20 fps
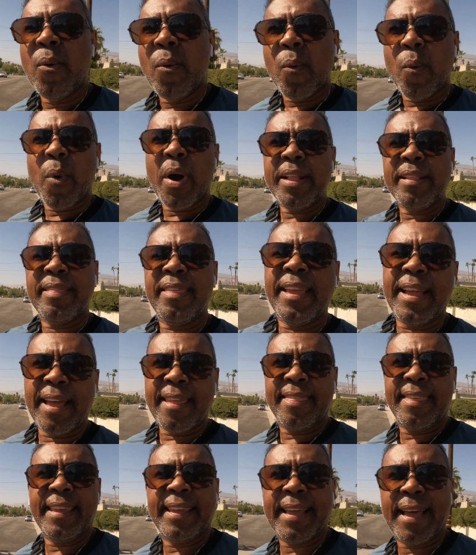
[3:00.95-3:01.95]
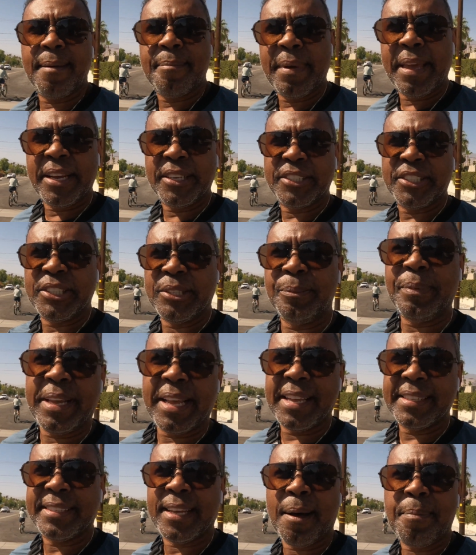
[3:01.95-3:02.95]
One thing I think I may do,
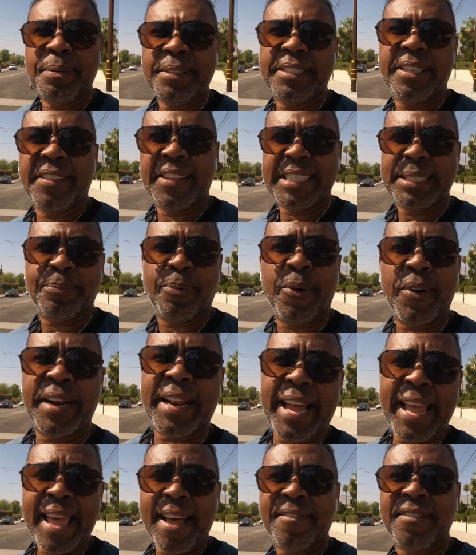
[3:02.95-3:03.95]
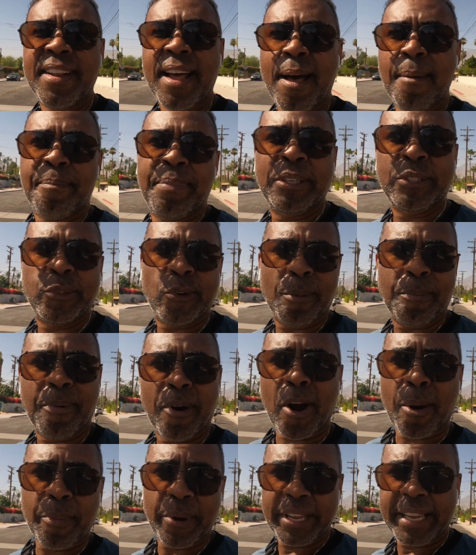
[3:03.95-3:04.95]
because up until this point I have not been to a
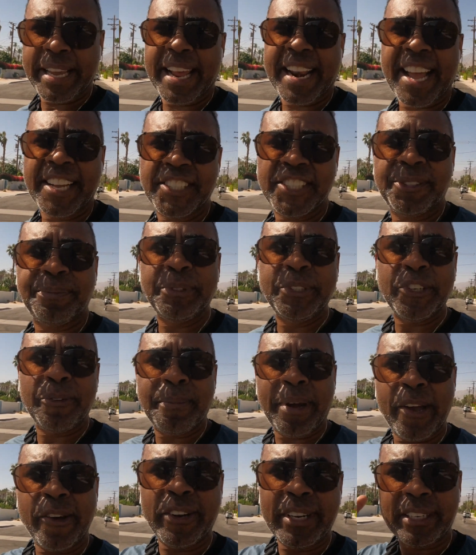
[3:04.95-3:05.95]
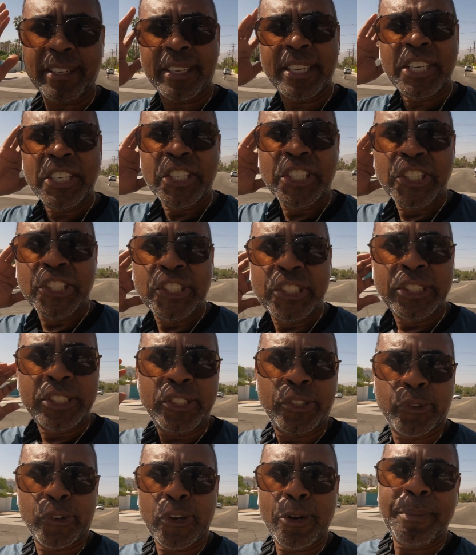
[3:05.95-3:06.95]
barber yet. I've just been doing my own little
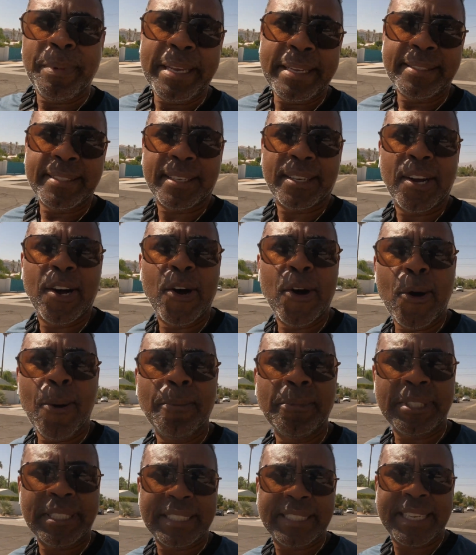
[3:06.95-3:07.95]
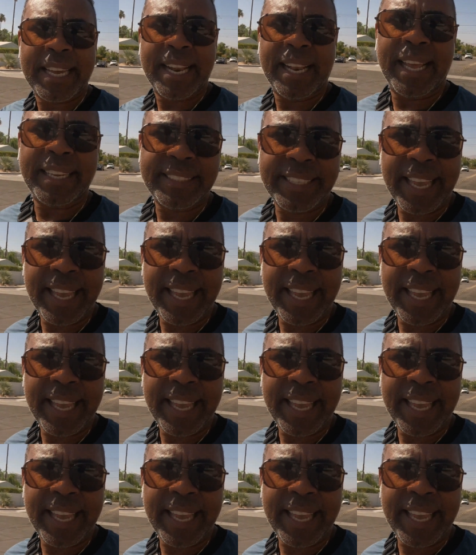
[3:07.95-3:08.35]
groomings at home, just kind of like